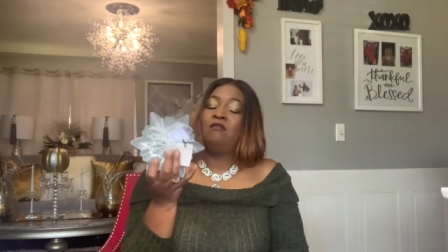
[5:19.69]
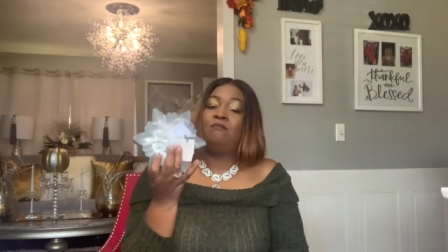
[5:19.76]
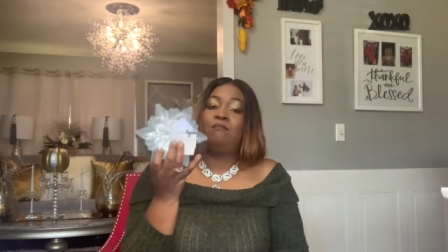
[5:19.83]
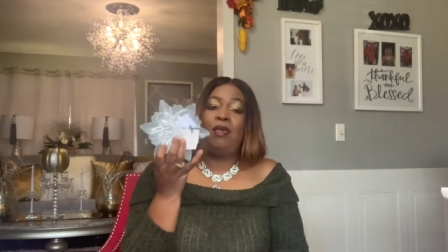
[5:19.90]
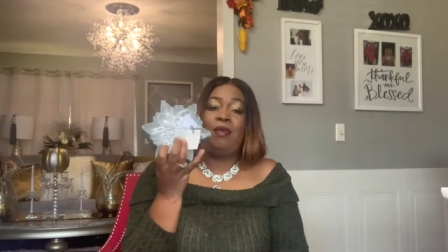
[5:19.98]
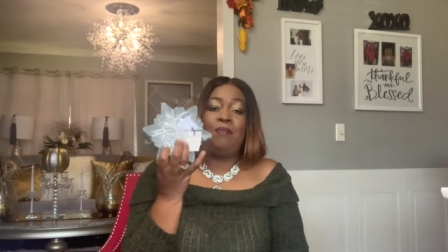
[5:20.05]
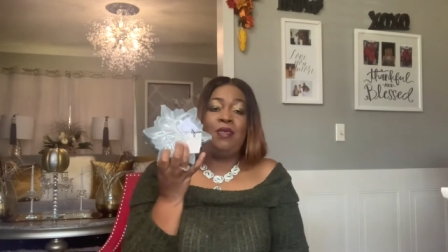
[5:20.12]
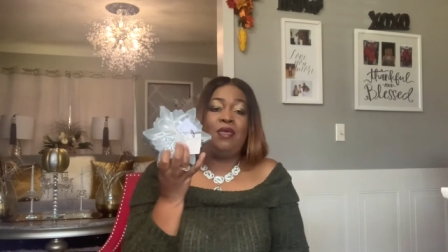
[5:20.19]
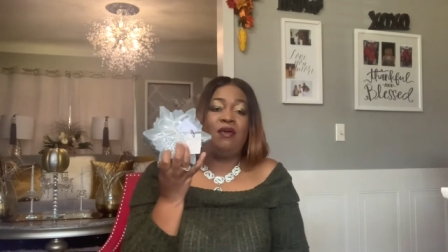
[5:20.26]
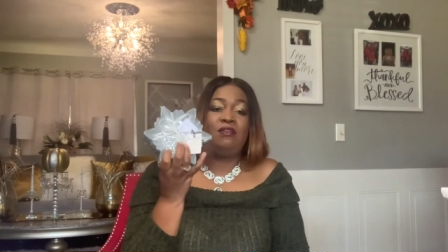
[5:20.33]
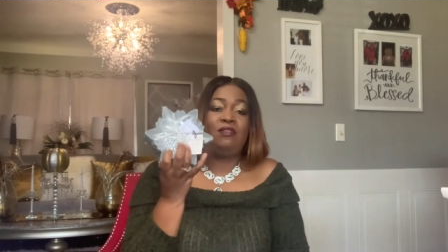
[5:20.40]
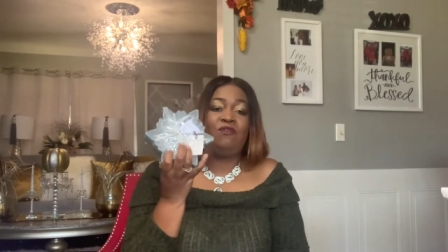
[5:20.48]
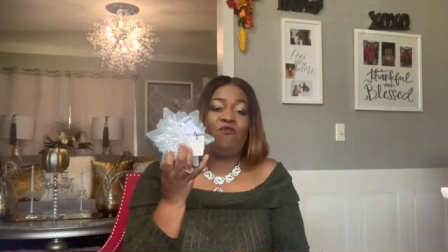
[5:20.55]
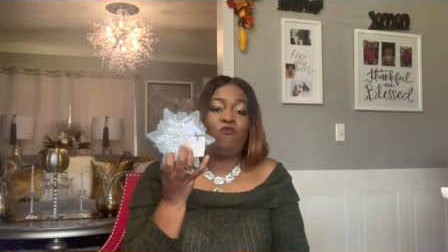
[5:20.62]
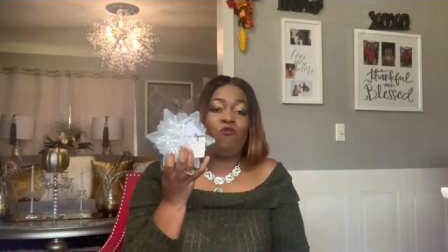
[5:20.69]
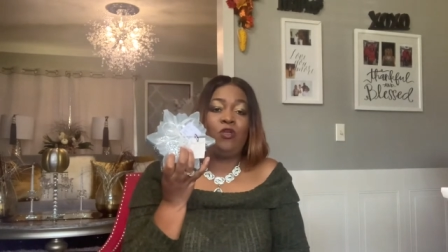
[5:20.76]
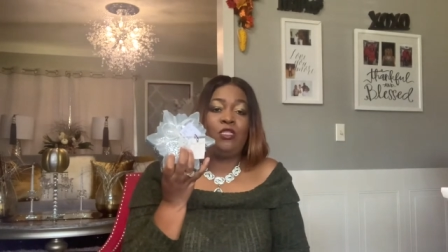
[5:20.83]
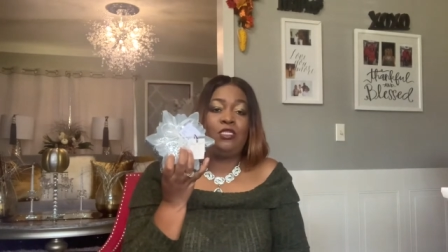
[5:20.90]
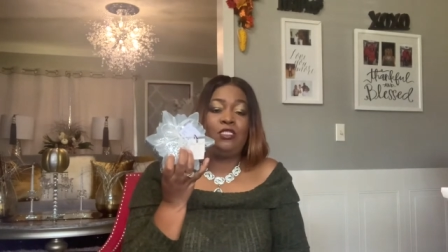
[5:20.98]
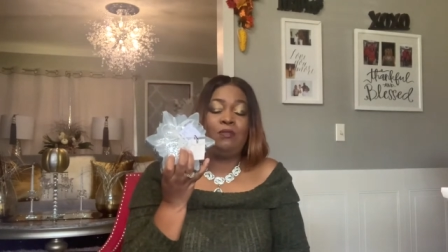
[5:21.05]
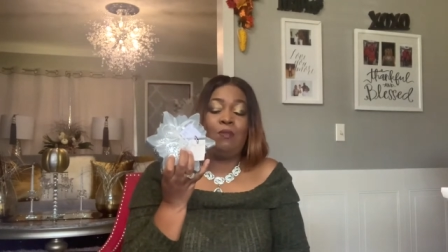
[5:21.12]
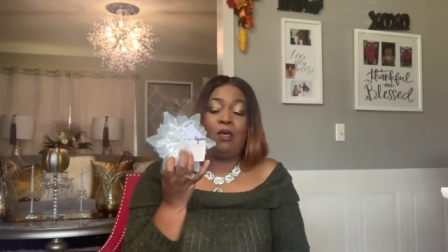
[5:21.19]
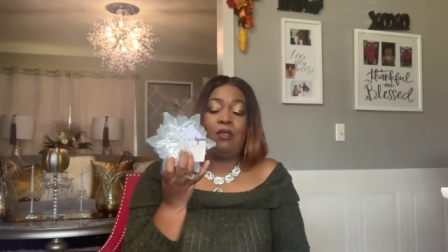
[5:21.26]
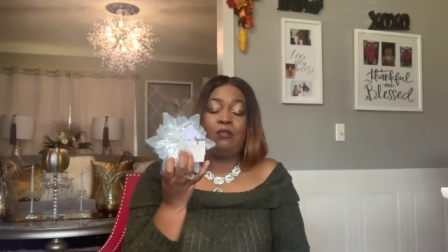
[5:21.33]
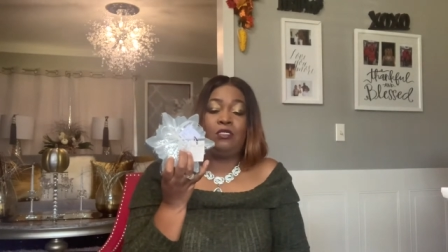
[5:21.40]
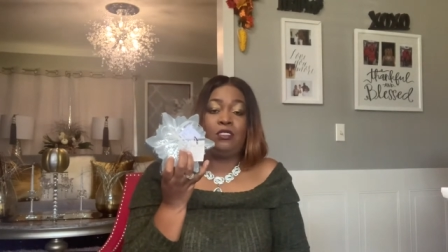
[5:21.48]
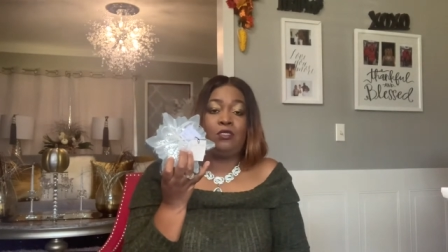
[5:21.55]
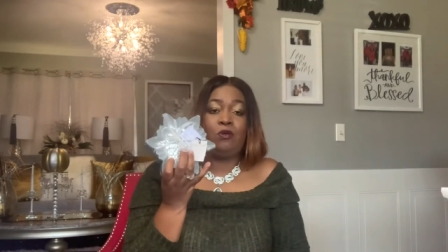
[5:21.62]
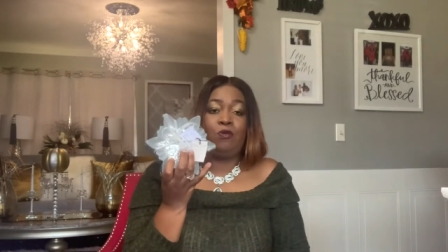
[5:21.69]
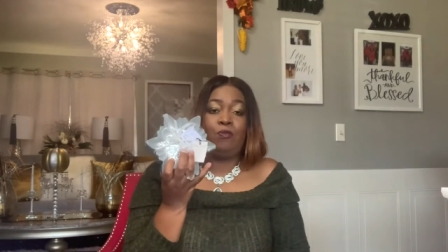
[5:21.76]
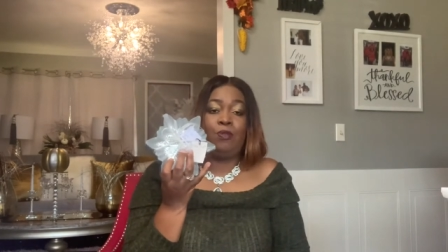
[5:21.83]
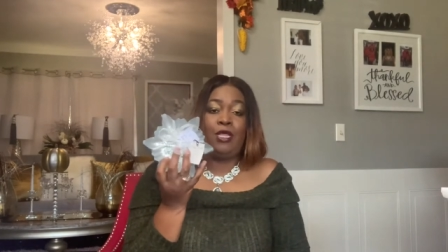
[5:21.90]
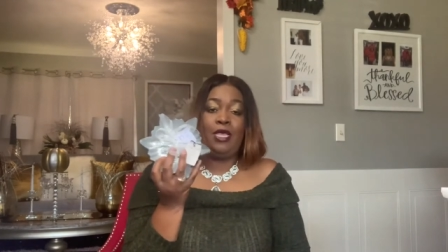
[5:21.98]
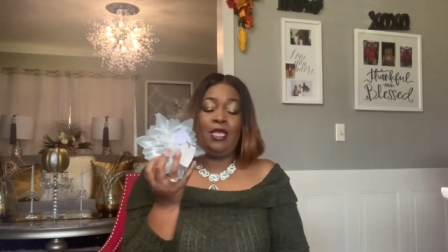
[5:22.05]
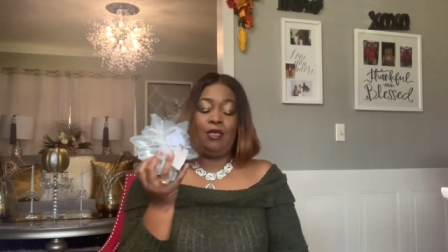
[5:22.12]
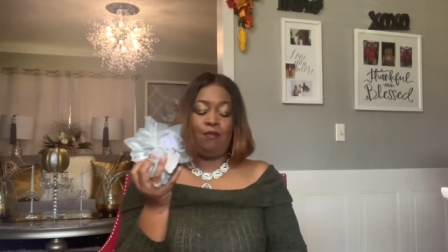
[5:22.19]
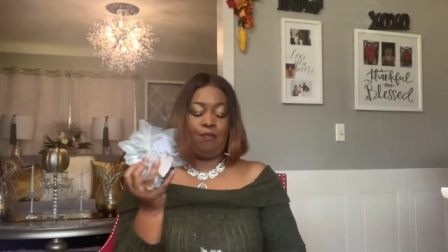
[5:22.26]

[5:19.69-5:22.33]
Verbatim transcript: maybe a really small dessert plate,